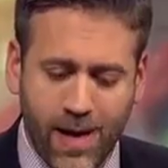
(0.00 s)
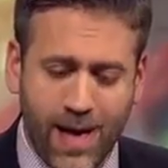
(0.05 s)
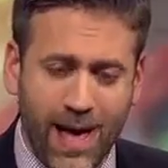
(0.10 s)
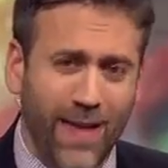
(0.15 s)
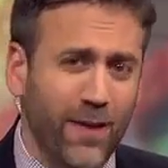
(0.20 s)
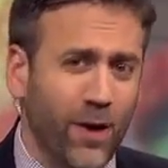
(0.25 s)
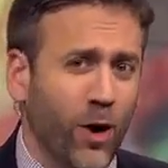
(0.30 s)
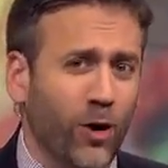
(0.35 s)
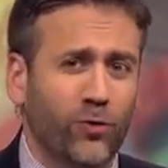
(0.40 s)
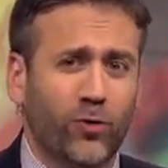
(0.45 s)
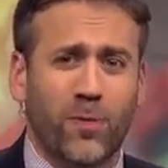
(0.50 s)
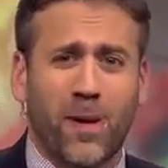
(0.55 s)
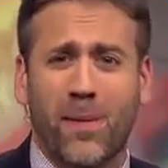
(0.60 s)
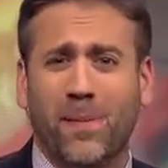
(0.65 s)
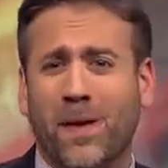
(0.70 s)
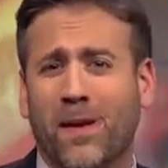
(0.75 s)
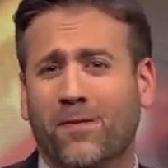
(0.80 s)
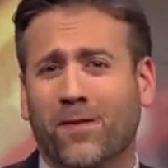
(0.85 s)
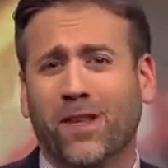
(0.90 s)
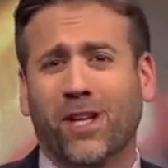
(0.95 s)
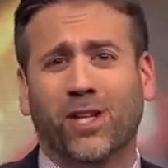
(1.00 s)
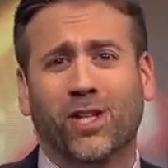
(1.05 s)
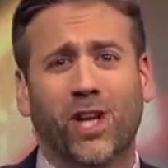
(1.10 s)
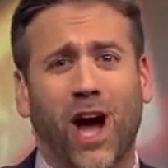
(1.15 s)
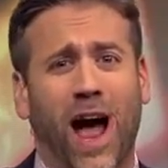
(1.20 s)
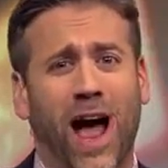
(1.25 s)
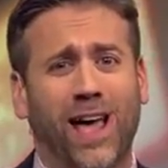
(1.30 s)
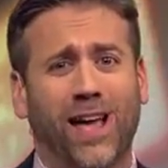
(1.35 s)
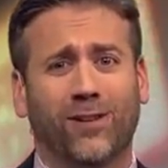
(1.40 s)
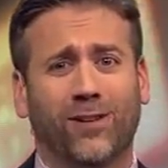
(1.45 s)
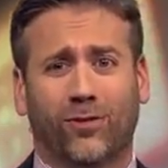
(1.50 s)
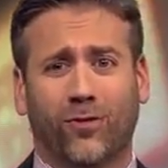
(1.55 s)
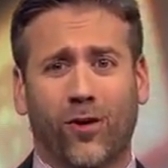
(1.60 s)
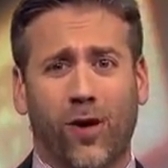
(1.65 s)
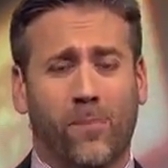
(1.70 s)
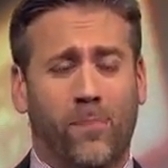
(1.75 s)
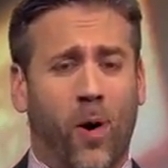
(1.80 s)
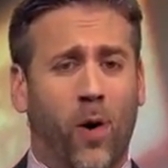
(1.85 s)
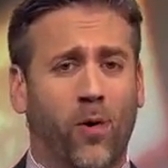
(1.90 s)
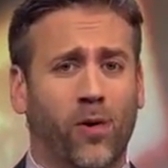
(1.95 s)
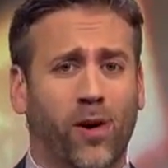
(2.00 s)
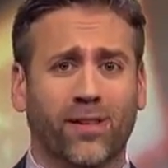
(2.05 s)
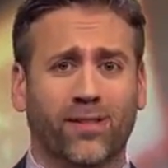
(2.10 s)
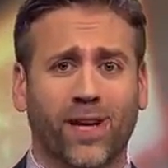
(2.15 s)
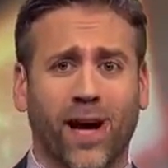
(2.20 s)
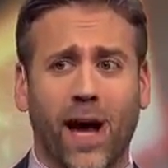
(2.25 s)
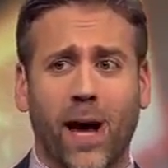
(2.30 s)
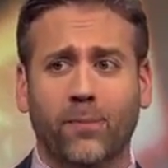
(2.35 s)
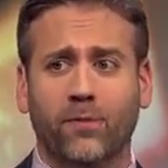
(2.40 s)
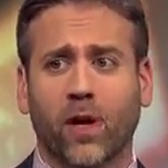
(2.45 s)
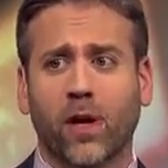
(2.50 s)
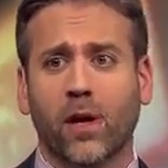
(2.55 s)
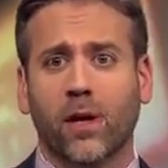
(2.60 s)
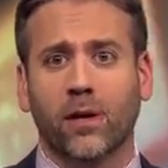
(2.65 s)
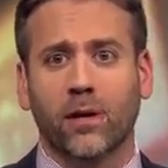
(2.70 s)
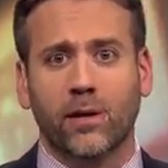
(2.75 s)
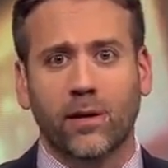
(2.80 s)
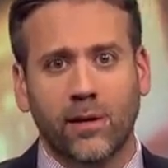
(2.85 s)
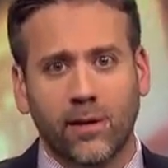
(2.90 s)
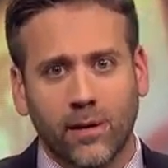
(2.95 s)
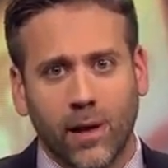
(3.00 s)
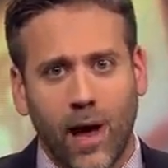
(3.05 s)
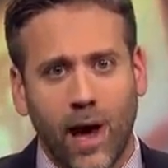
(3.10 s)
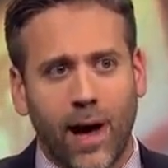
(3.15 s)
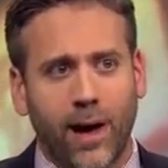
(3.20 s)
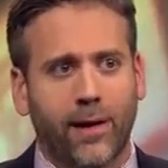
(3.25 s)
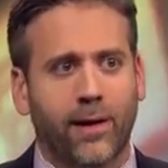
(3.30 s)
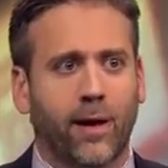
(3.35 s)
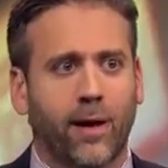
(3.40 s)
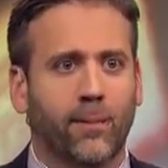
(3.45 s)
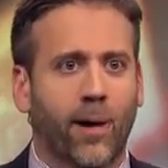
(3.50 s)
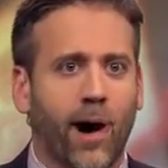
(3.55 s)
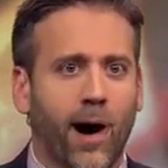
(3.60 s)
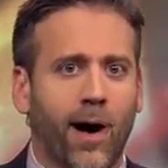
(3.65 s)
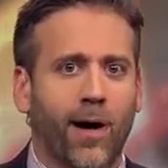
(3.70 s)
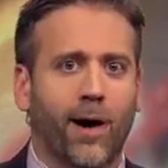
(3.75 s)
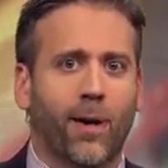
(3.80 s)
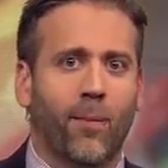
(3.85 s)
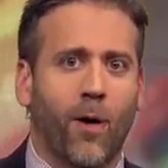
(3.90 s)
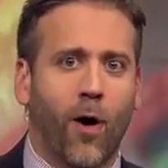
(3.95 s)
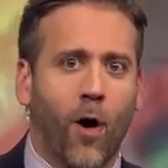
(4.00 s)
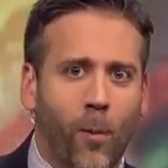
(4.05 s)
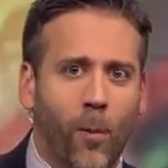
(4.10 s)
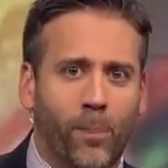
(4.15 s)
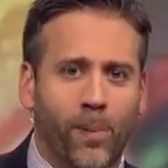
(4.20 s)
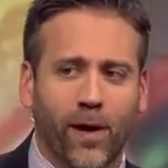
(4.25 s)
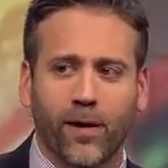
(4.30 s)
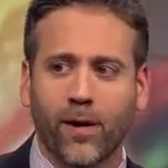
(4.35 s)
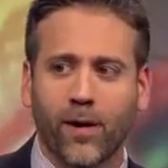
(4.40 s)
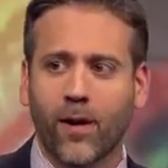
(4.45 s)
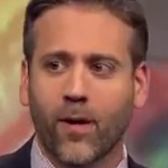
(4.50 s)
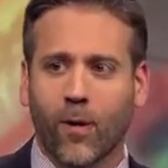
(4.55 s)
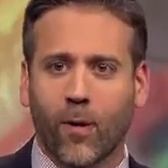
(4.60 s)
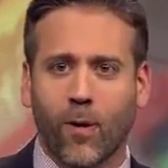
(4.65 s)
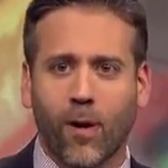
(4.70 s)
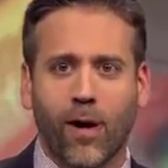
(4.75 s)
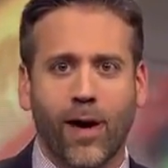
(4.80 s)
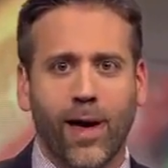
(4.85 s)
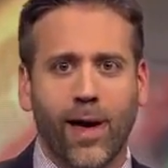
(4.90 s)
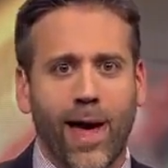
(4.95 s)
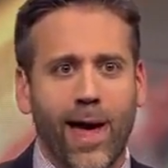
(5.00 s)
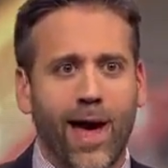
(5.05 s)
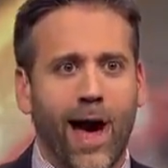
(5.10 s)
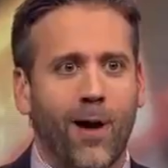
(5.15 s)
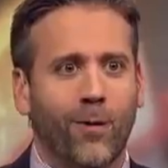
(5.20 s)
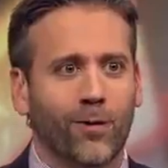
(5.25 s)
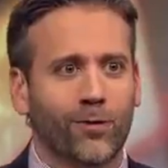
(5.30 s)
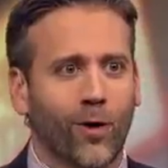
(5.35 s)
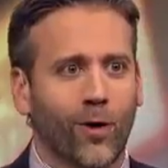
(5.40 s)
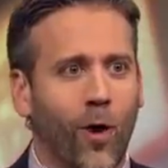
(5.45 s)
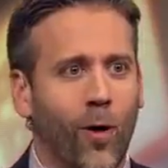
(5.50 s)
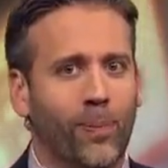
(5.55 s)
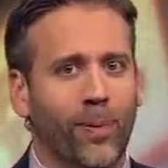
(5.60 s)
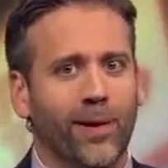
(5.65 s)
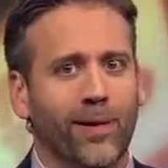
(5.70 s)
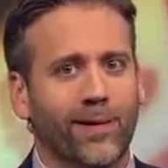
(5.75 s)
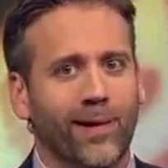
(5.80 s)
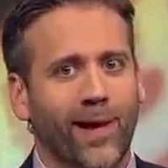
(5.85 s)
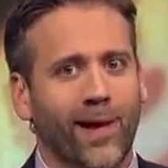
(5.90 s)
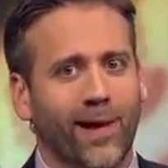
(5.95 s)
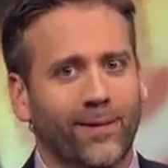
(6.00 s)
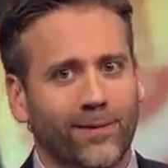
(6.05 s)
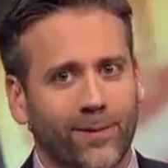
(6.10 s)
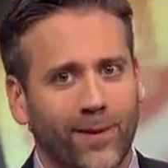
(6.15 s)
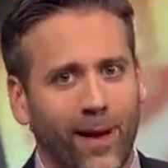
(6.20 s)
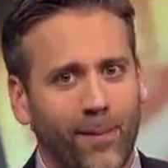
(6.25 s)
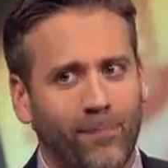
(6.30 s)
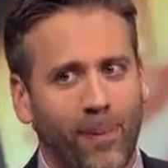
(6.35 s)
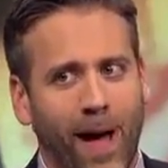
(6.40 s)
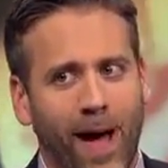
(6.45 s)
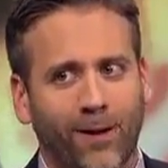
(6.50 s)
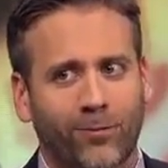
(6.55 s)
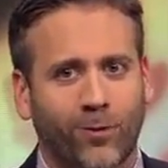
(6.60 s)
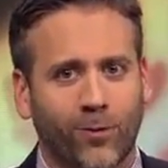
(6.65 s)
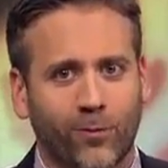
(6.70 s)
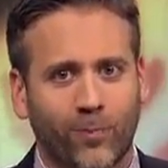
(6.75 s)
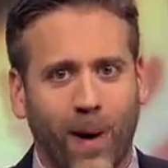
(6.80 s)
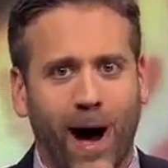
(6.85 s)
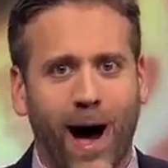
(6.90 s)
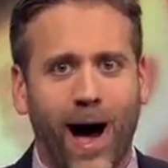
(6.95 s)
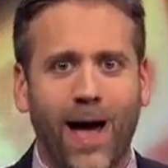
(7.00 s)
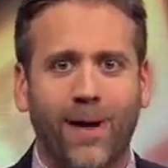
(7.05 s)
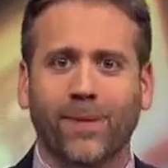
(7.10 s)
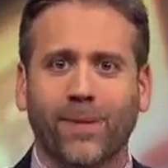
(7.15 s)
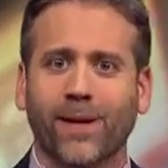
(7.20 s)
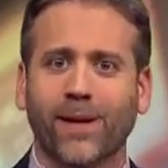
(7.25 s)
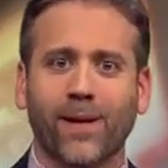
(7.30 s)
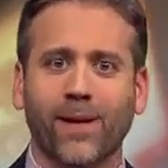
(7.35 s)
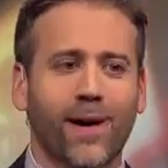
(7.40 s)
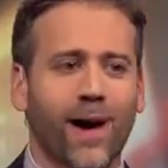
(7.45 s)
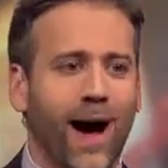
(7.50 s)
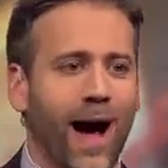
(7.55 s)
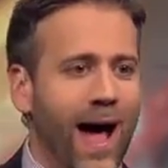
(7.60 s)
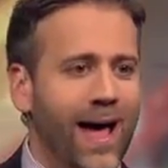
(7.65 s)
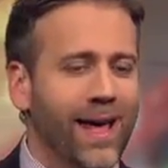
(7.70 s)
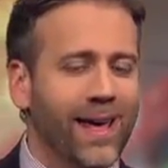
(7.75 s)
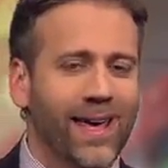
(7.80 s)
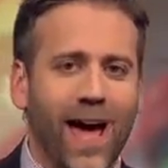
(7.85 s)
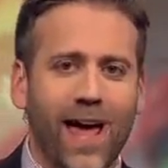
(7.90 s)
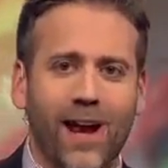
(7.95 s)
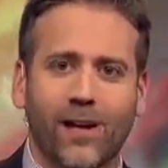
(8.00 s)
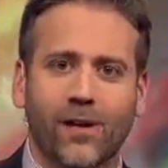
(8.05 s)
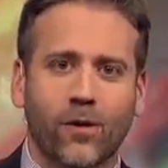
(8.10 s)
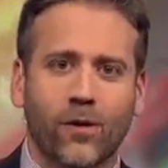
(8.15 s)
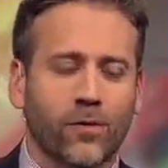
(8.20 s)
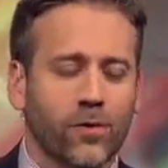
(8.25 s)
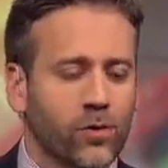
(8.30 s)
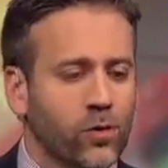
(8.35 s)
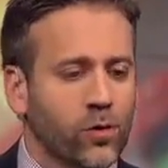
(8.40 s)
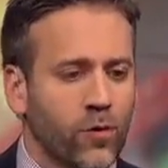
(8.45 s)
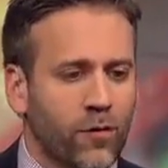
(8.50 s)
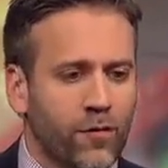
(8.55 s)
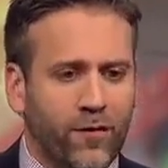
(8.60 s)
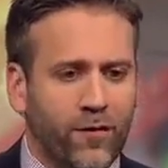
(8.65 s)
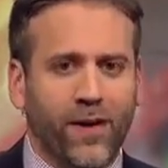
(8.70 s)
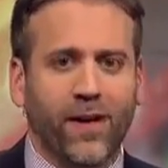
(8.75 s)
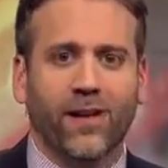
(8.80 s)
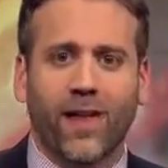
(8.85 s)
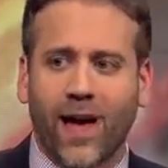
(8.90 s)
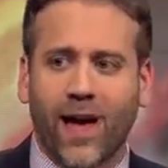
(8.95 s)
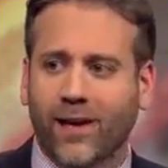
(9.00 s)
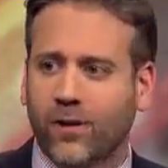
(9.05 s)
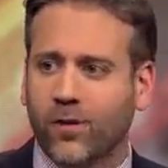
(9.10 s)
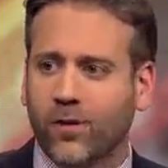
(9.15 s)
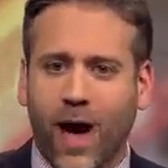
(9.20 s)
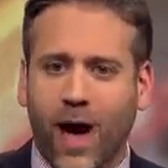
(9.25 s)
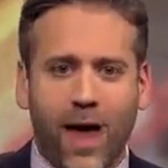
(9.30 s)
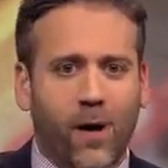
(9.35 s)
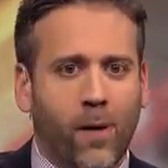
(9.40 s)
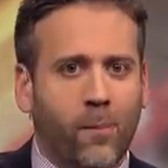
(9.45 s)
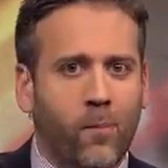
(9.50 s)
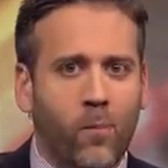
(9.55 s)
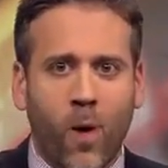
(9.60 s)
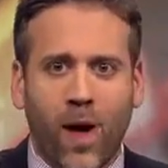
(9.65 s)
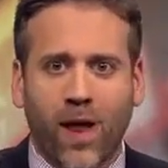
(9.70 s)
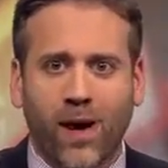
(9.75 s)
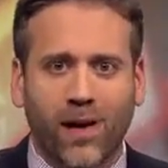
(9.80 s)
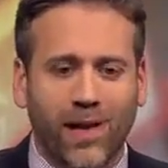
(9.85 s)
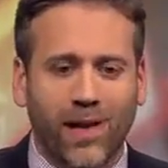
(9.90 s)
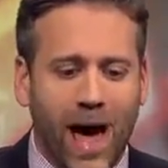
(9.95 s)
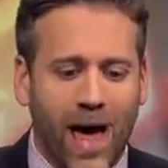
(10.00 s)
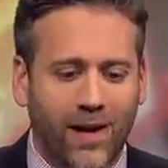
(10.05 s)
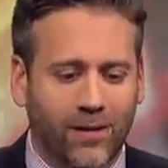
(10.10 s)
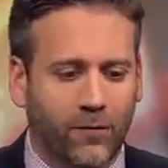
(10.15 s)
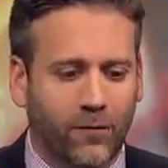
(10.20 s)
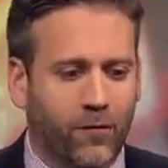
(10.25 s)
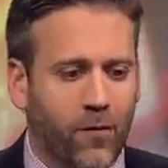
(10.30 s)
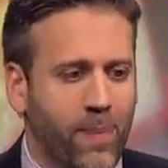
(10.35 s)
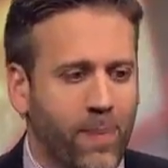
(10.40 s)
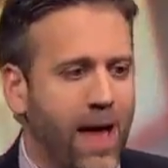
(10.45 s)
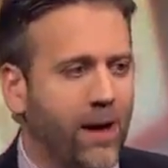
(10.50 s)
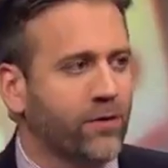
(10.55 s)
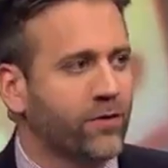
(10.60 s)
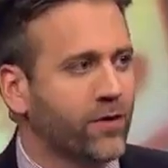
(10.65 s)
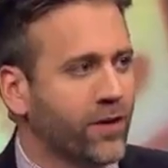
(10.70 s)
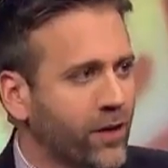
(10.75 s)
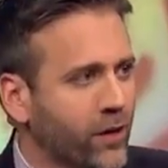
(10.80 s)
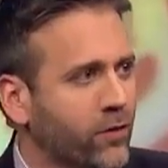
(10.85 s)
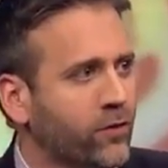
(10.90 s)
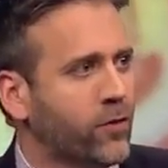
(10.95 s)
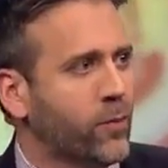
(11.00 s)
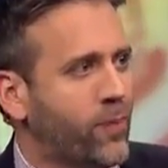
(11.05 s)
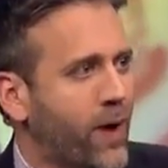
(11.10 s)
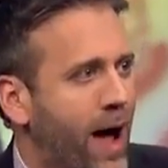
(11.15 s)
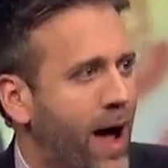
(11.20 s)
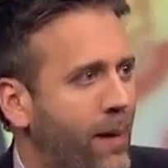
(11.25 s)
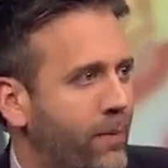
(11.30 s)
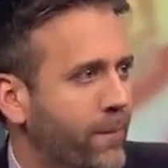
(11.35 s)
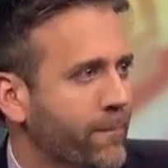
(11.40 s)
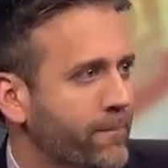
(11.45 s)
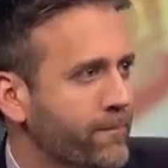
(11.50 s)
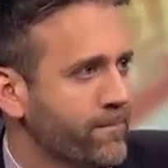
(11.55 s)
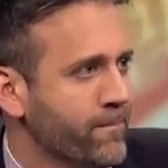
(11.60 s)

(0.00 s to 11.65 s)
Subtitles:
And then also maybe even the Giants are an opponent at times. Eli, come on, I'm open. Or, hey, I was open. That pass was behind me. I get it. You feel like you got to win a lot of different battles. Here's the problem.